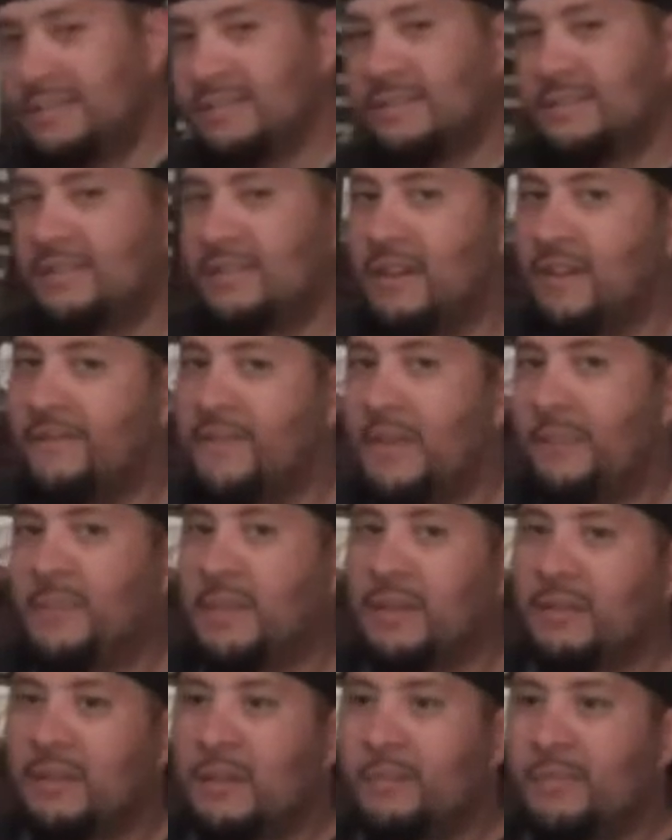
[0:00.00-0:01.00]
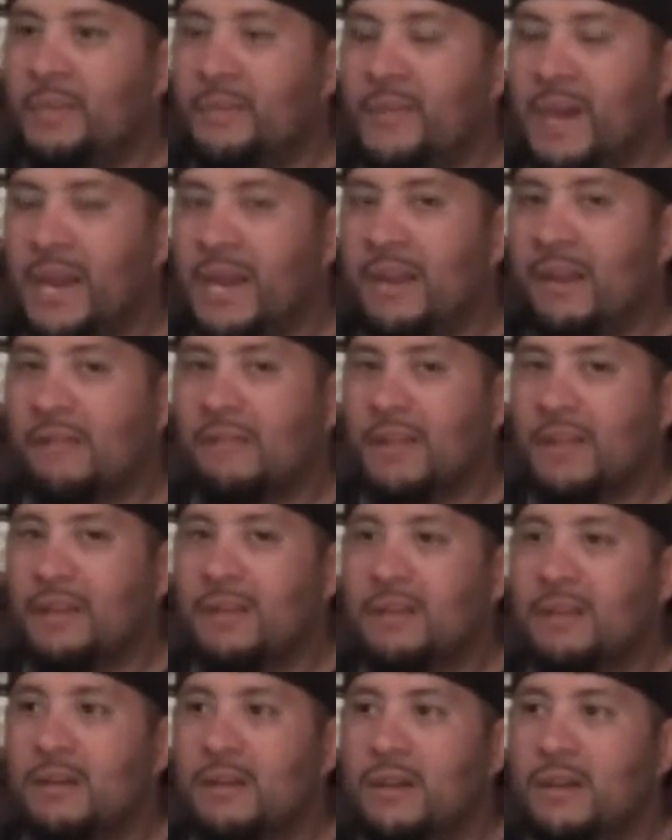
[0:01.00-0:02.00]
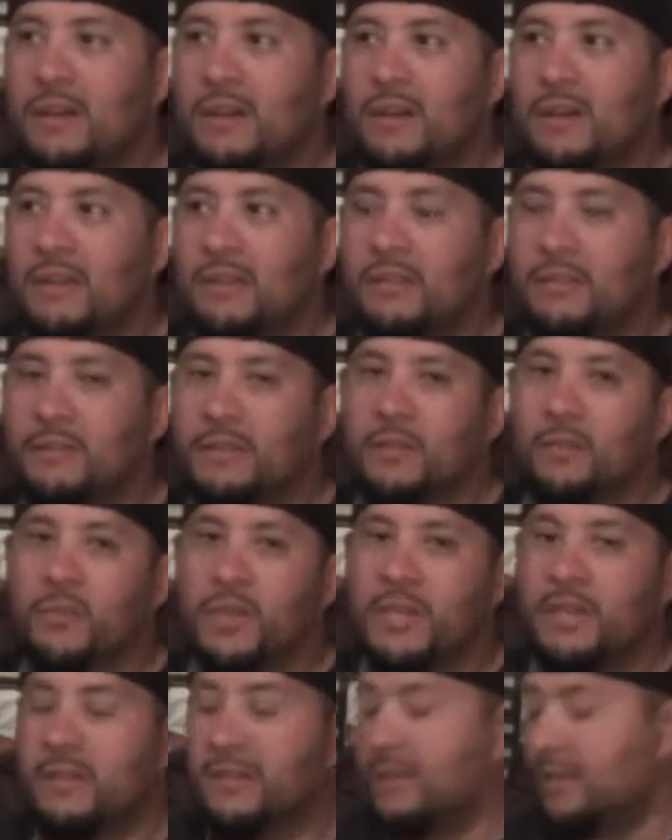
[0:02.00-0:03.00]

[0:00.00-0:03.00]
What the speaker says: the stuff I picked up in my area during the week.